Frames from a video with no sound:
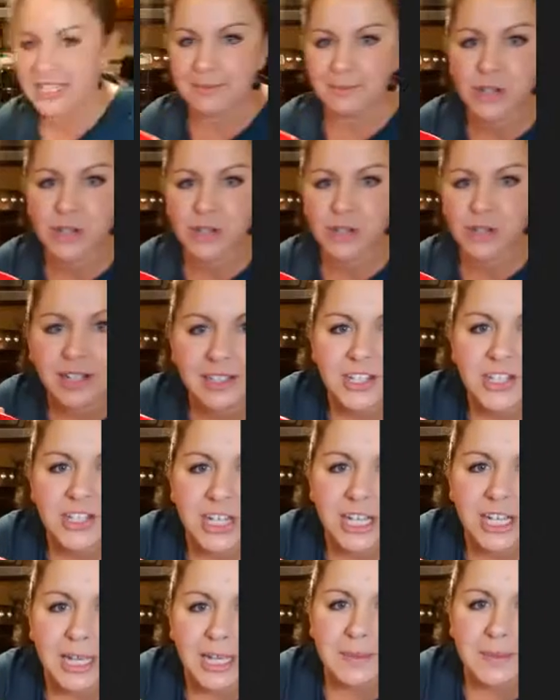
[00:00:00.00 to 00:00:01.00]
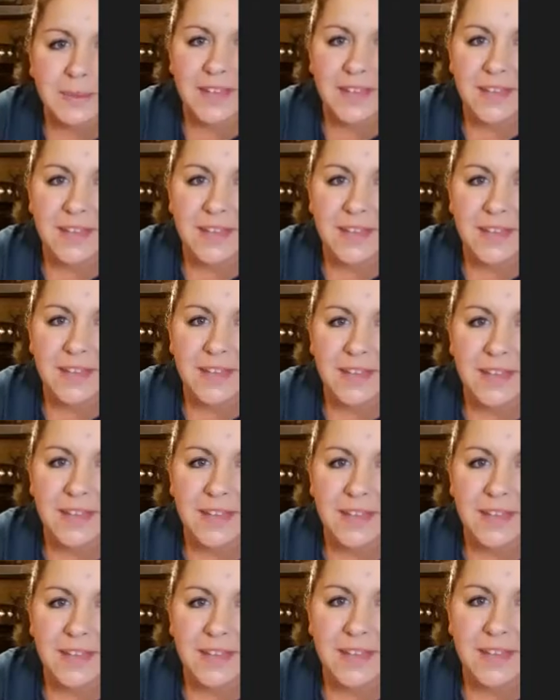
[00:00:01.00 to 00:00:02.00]
some chocolate chips, I've got
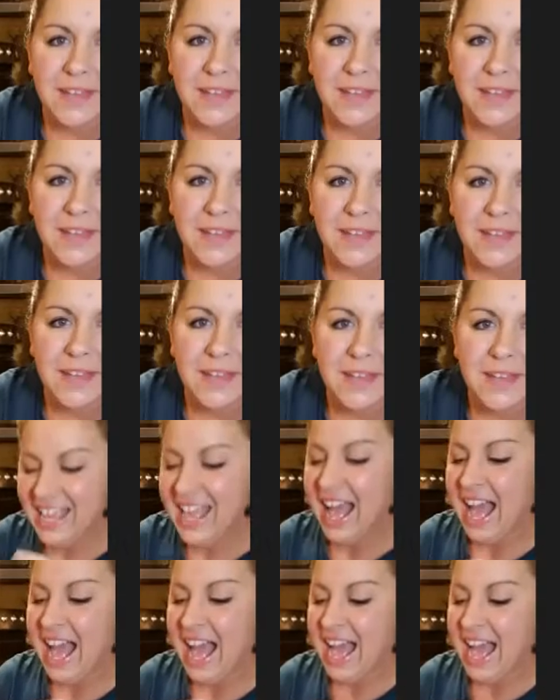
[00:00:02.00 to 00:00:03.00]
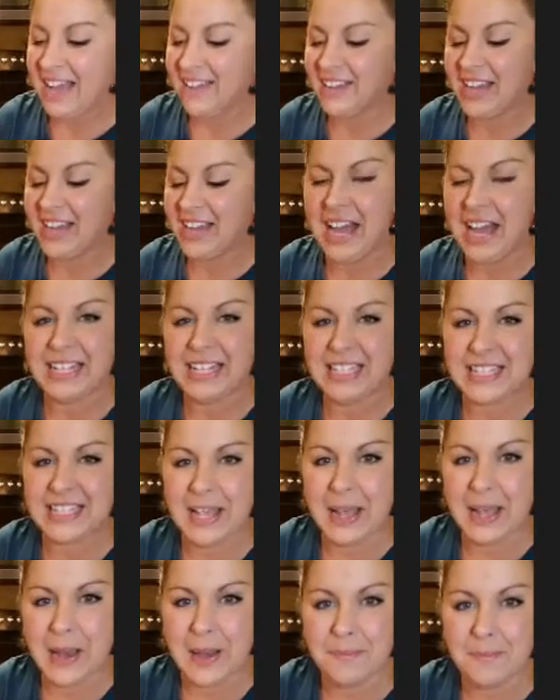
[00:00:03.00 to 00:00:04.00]
candy corn, I've
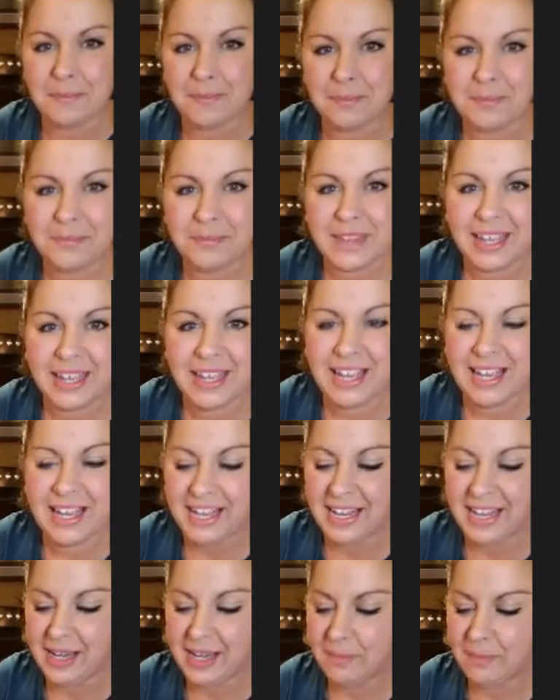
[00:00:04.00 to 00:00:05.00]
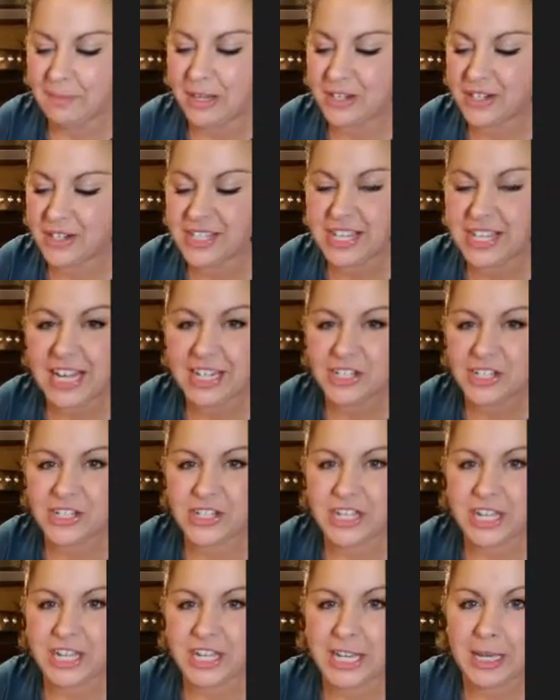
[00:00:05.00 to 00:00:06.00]
got some
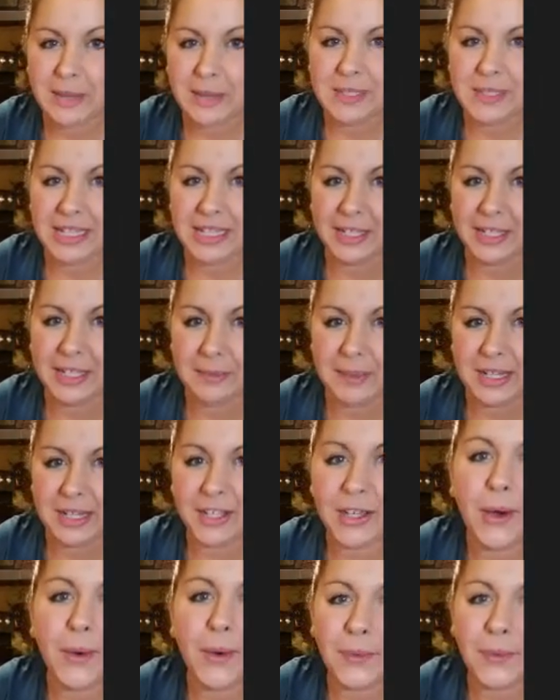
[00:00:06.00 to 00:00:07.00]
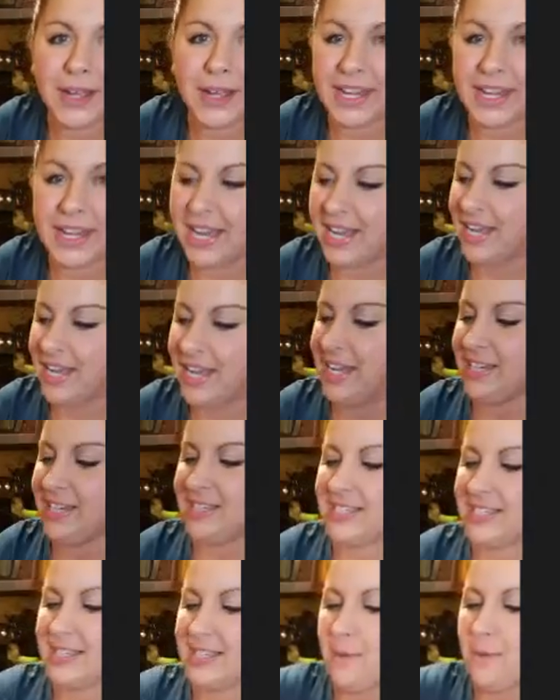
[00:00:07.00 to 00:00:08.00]
butterscotch chips, a little bit of coconut,
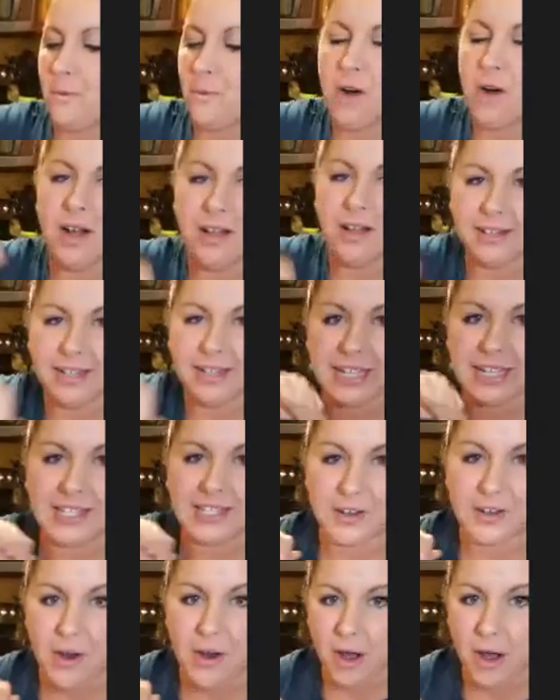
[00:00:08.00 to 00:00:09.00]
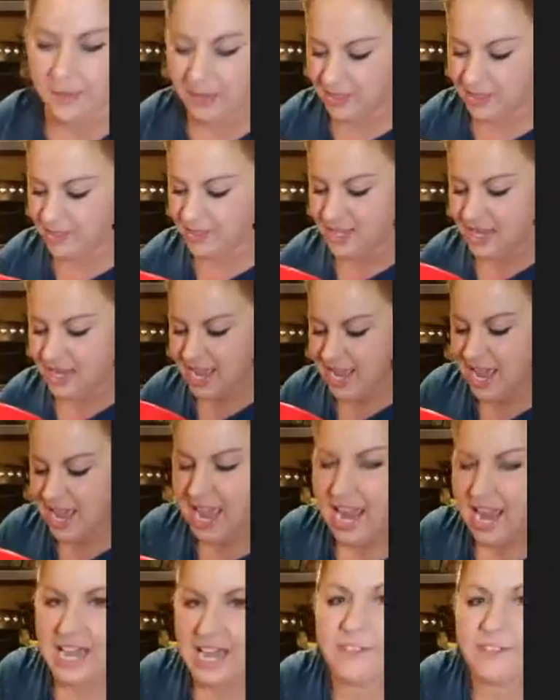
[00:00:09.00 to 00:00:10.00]
some walnuts or almonds,
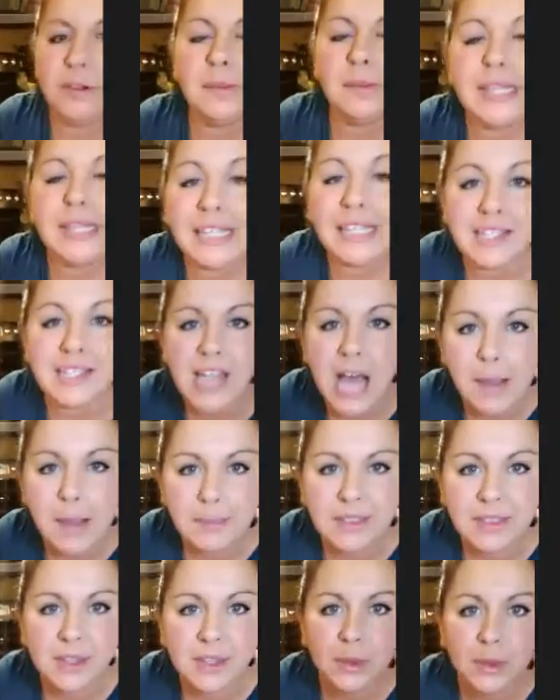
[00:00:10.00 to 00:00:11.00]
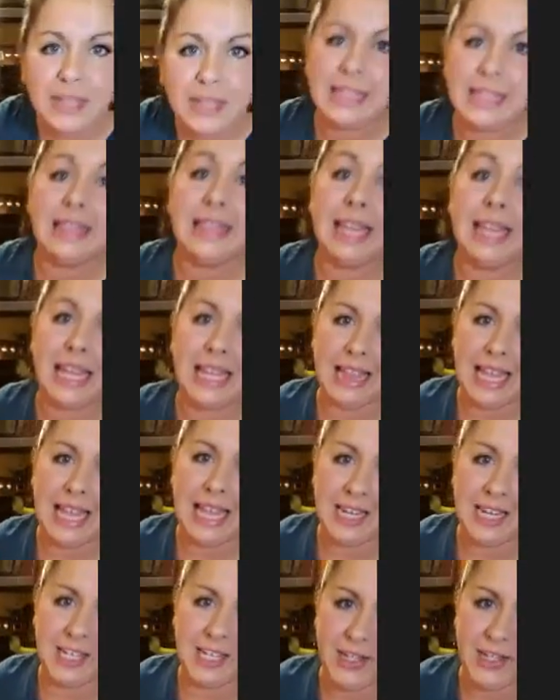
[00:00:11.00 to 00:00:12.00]
and everybody can top it the way that they
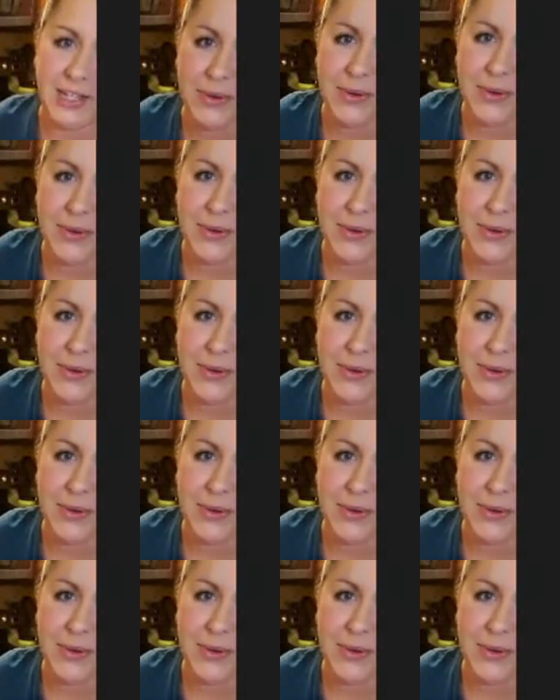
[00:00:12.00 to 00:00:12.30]
like to